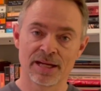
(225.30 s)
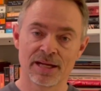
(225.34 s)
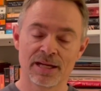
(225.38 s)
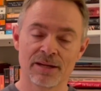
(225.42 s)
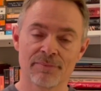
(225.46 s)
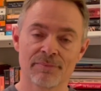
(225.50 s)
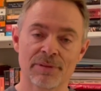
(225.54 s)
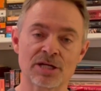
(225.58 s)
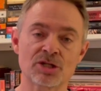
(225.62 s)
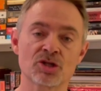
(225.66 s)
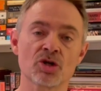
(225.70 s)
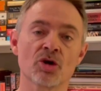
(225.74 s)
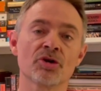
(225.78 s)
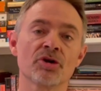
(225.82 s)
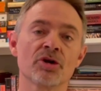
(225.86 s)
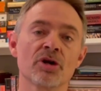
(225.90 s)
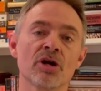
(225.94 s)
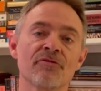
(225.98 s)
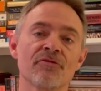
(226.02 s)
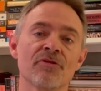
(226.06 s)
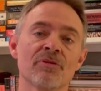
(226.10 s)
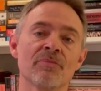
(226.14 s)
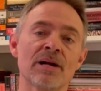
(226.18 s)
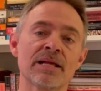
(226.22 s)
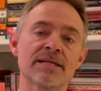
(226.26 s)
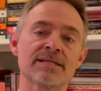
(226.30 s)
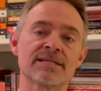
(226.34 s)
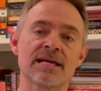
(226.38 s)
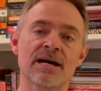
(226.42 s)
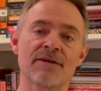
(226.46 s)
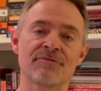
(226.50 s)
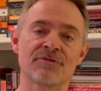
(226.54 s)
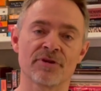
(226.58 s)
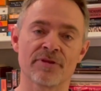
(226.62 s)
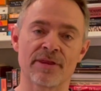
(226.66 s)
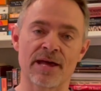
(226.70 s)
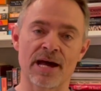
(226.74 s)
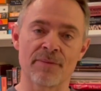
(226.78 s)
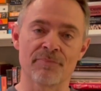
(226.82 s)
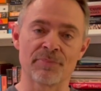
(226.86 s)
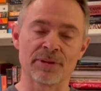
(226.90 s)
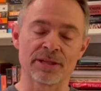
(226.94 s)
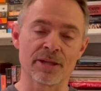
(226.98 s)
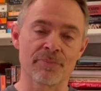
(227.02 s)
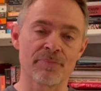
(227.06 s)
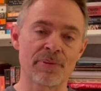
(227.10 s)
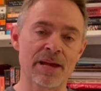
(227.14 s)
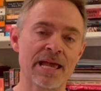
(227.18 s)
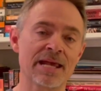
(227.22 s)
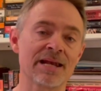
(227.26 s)
My shoulder hurt for months after that, but
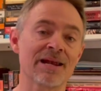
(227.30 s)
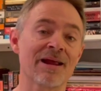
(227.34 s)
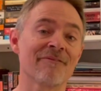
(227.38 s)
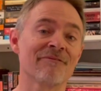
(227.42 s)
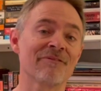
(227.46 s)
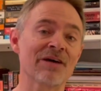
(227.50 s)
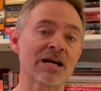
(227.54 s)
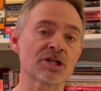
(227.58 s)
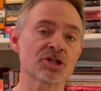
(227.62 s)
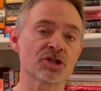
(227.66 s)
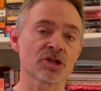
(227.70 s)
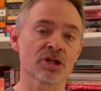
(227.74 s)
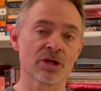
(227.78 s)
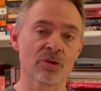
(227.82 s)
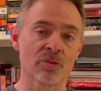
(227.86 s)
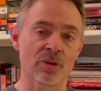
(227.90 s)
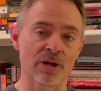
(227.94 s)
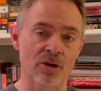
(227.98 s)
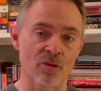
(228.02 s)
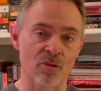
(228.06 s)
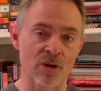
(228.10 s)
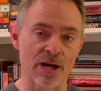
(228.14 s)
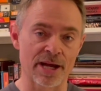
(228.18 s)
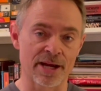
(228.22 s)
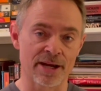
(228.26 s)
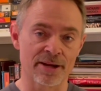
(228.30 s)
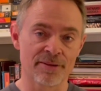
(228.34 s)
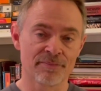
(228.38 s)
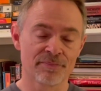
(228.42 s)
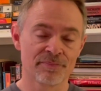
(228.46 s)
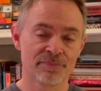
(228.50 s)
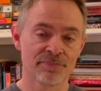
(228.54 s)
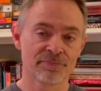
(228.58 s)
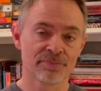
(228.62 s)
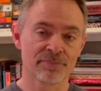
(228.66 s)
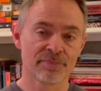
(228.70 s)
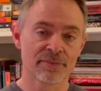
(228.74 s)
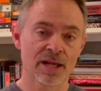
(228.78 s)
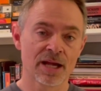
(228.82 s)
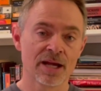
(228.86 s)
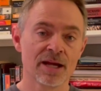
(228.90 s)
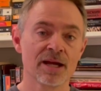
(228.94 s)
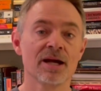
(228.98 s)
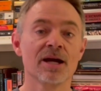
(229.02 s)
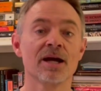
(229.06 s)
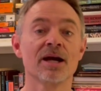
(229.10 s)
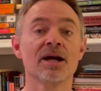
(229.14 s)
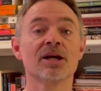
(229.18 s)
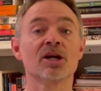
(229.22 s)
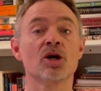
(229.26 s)
the pain eventually went away.
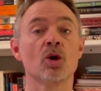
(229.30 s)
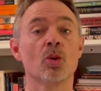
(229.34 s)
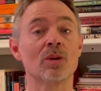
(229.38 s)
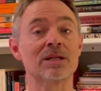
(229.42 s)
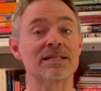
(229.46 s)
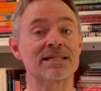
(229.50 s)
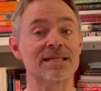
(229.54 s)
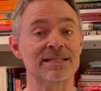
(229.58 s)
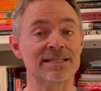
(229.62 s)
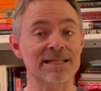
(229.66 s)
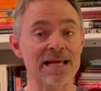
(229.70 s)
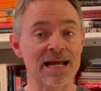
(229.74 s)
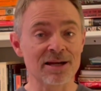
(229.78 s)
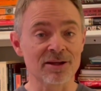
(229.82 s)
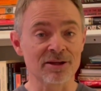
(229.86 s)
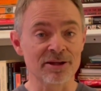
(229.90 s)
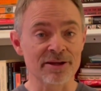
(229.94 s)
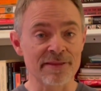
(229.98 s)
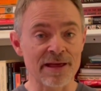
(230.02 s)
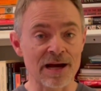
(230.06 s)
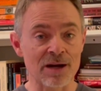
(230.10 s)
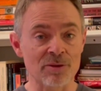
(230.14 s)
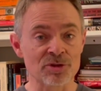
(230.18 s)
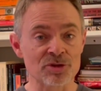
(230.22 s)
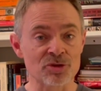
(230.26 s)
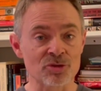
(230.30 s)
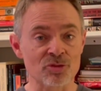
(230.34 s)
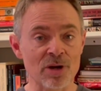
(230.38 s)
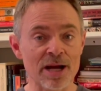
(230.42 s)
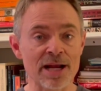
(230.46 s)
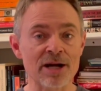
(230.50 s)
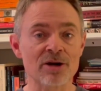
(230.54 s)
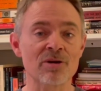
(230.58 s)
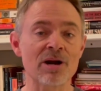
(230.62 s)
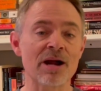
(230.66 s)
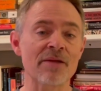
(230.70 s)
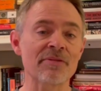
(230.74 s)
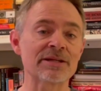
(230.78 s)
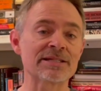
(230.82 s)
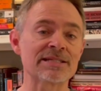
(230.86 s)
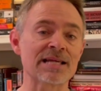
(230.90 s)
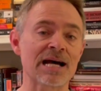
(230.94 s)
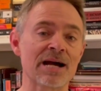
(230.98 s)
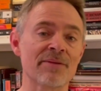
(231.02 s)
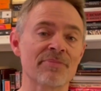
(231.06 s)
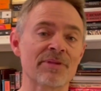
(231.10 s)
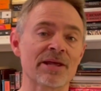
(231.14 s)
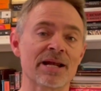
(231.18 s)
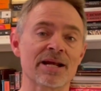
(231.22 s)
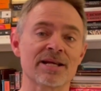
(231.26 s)
Coincidentally, that was right around the
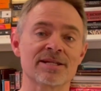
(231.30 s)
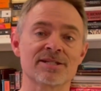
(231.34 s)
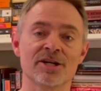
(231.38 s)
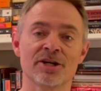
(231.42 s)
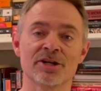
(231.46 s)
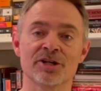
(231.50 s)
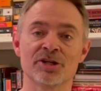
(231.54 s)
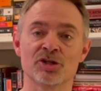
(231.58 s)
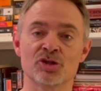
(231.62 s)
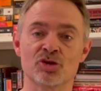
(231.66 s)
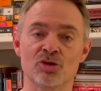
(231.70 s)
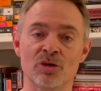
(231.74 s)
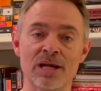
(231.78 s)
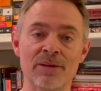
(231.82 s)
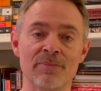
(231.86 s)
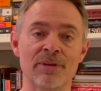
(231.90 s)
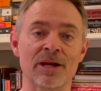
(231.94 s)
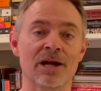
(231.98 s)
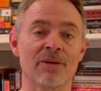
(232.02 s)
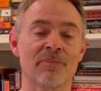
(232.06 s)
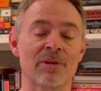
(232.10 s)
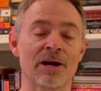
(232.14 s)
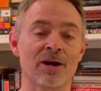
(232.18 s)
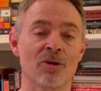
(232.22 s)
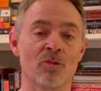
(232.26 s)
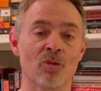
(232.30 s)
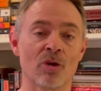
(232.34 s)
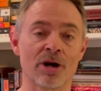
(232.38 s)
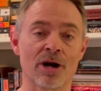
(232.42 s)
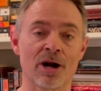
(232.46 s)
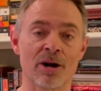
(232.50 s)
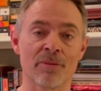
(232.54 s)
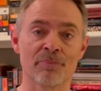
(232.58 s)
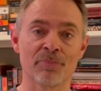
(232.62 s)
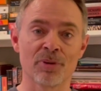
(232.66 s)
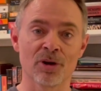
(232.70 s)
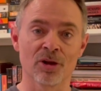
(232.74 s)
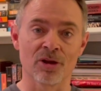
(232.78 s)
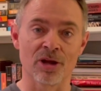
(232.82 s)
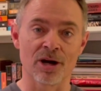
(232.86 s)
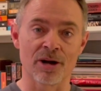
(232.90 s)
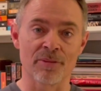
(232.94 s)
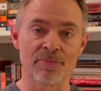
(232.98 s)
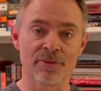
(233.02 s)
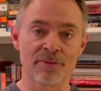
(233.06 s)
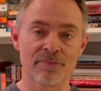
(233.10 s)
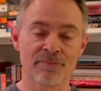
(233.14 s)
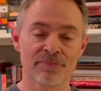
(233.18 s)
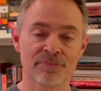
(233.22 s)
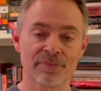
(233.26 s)
time that I started dreaming about a one-arm
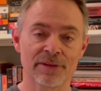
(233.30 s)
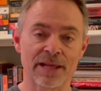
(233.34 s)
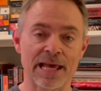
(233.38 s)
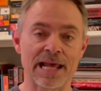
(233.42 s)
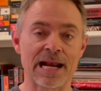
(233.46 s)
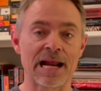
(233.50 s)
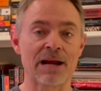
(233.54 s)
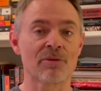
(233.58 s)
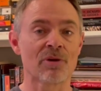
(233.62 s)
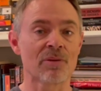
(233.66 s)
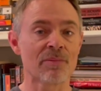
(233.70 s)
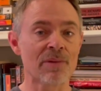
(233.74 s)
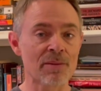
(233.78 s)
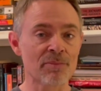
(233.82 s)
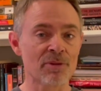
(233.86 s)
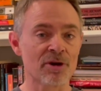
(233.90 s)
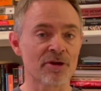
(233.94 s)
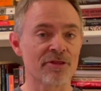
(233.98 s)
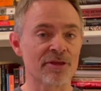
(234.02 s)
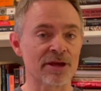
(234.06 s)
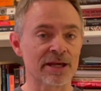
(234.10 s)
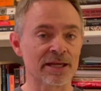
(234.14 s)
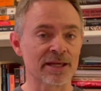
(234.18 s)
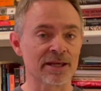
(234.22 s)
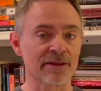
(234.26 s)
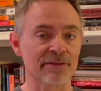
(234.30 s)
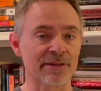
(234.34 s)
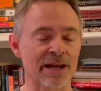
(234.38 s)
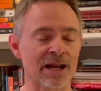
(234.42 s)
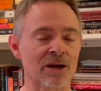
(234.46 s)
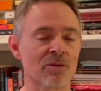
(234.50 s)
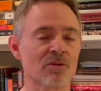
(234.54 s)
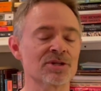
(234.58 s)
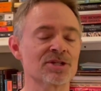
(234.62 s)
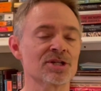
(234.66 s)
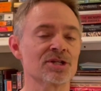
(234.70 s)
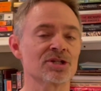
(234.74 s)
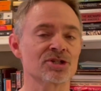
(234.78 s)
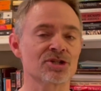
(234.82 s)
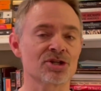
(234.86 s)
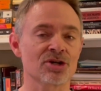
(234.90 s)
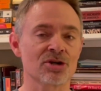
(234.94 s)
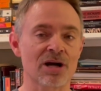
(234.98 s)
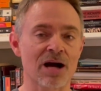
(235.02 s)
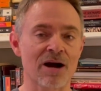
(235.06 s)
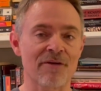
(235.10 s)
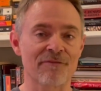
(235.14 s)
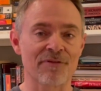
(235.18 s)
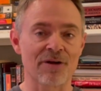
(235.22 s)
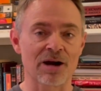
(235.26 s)
pull-up, and I remember thinking that I wasn't sure
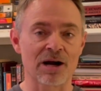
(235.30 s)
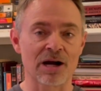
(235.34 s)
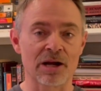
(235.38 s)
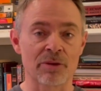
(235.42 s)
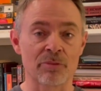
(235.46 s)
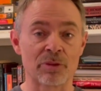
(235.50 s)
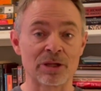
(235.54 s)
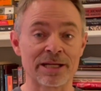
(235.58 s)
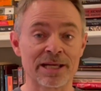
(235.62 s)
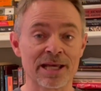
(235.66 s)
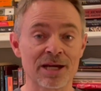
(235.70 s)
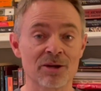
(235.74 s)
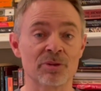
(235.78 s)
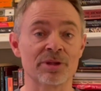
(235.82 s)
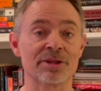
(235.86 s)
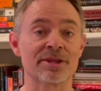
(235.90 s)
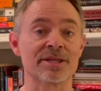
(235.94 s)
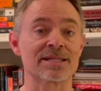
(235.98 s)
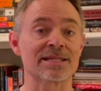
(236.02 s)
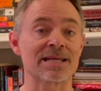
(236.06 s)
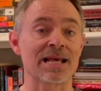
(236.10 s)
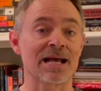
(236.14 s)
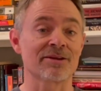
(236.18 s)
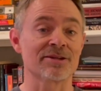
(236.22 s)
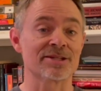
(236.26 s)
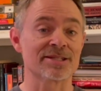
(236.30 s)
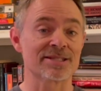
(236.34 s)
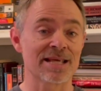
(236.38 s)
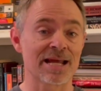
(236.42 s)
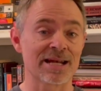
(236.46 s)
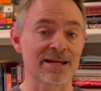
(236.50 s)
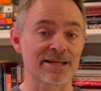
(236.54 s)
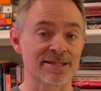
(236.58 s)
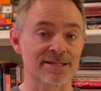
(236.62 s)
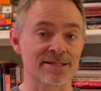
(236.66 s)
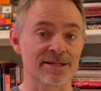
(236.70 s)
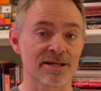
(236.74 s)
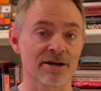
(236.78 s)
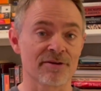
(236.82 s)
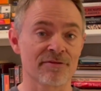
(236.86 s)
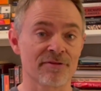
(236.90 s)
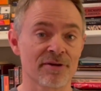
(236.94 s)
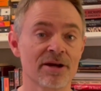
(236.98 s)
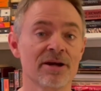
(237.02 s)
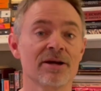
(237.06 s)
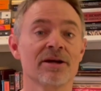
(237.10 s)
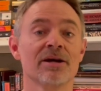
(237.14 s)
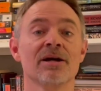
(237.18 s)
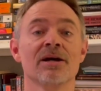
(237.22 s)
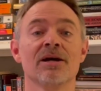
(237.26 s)
how far I would get with this calisthenics stuff
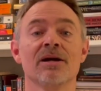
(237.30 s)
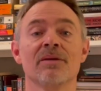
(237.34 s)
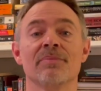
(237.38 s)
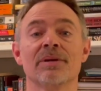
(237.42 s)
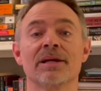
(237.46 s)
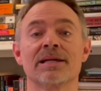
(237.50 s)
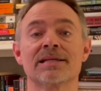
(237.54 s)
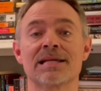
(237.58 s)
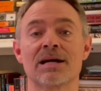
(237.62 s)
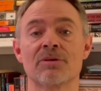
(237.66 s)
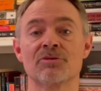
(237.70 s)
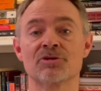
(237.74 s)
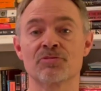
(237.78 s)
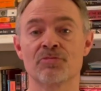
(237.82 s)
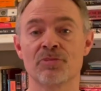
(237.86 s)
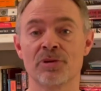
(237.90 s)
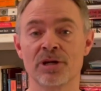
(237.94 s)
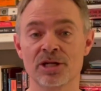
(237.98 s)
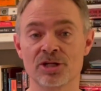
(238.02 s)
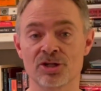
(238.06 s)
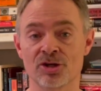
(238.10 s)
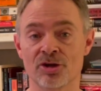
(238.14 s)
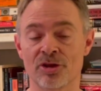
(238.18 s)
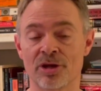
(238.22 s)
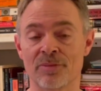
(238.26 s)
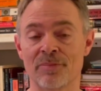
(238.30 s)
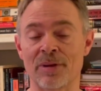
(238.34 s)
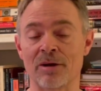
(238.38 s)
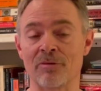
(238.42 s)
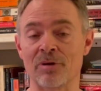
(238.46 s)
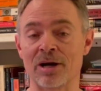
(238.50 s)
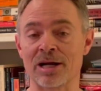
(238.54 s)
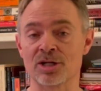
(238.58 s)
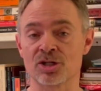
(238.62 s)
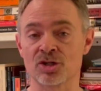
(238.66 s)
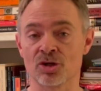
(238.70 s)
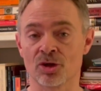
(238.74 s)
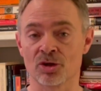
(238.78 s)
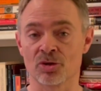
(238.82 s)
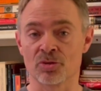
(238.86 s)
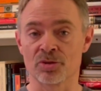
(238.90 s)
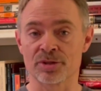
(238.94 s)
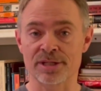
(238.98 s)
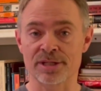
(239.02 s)
because I was pretty sure that my right shoulder was